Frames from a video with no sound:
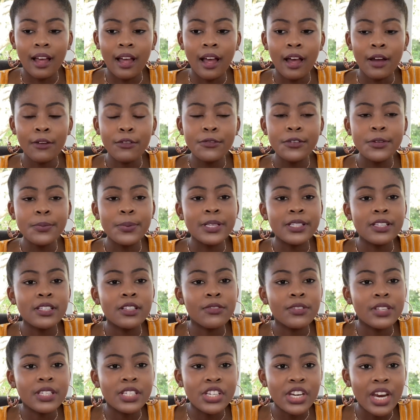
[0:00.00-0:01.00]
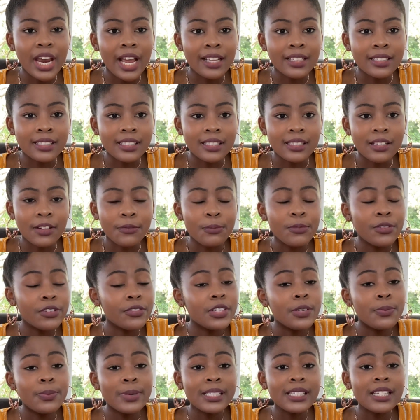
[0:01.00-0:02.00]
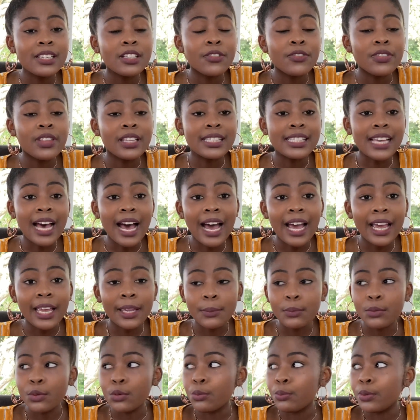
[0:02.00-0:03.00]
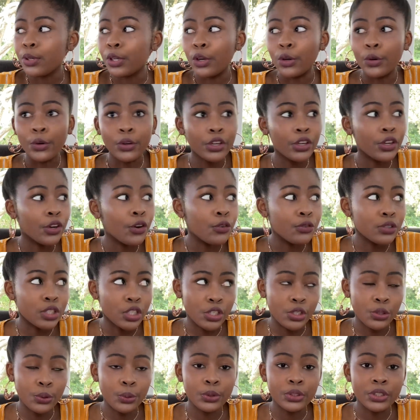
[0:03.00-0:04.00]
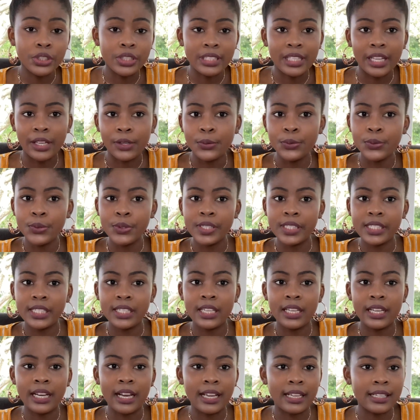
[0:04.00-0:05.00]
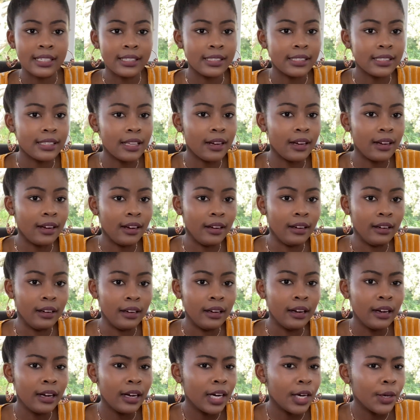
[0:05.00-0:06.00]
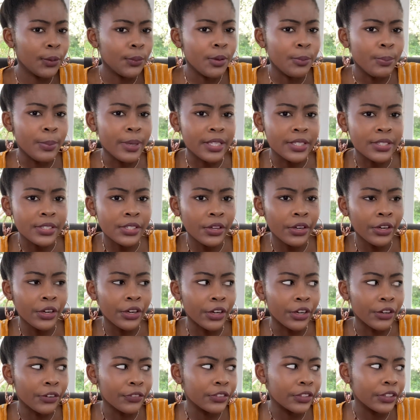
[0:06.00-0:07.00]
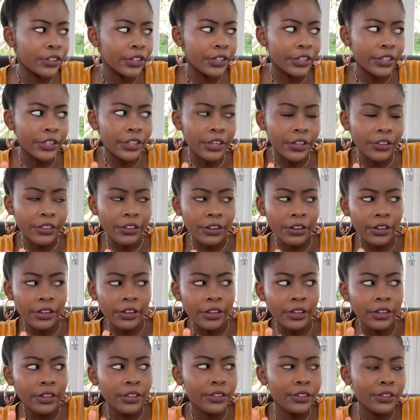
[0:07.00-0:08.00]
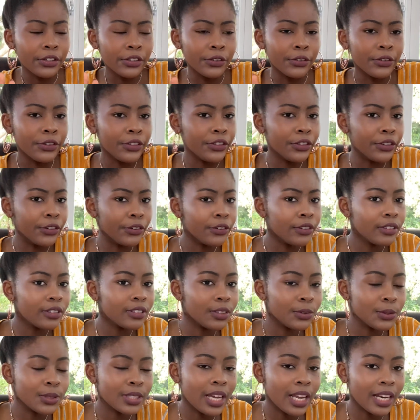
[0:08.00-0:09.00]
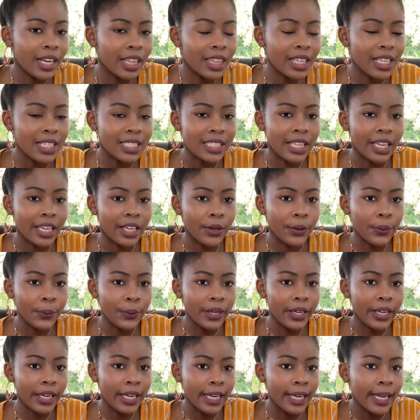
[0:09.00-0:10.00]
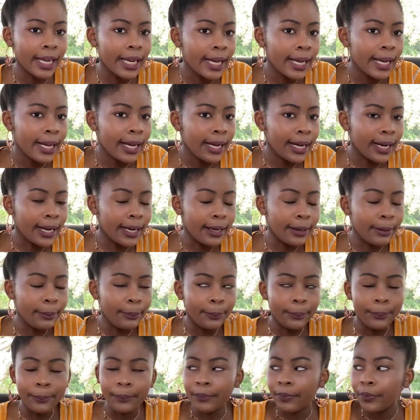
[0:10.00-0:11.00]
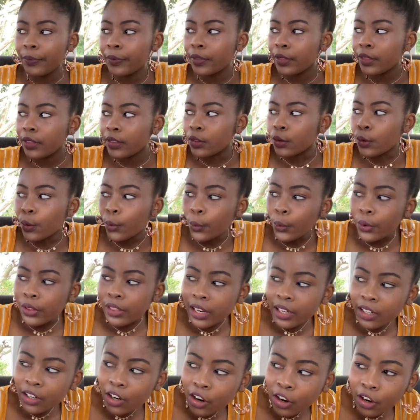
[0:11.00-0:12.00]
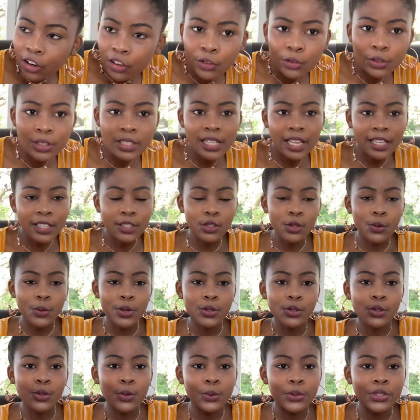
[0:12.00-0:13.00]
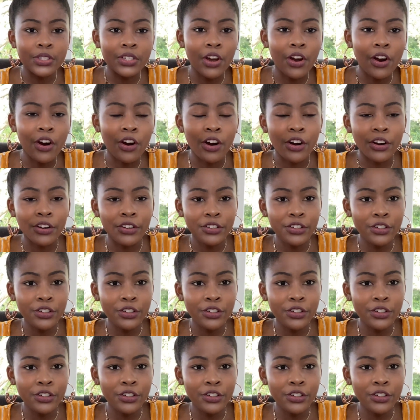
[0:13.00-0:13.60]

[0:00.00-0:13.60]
50% of the time we'll be looking over our shoulders, like, who's seeing us? Are we being safe? Like, are they, those kind of things, like, okay, that car looks like so and so's car,